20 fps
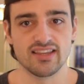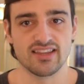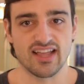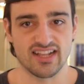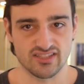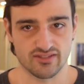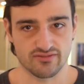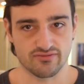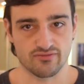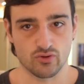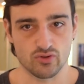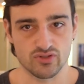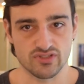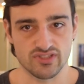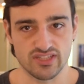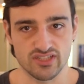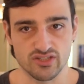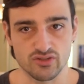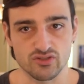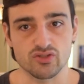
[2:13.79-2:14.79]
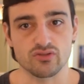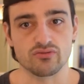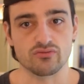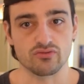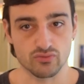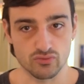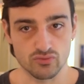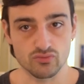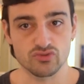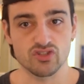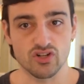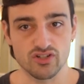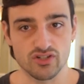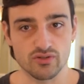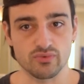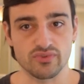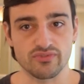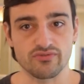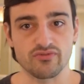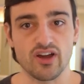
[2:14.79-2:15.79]
That's the first thing to sort of start
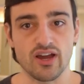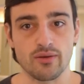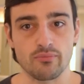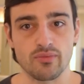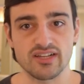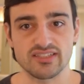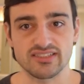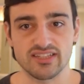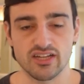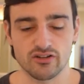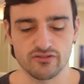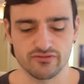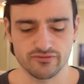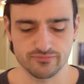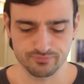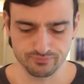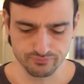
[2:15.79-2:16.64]
to reframe myself.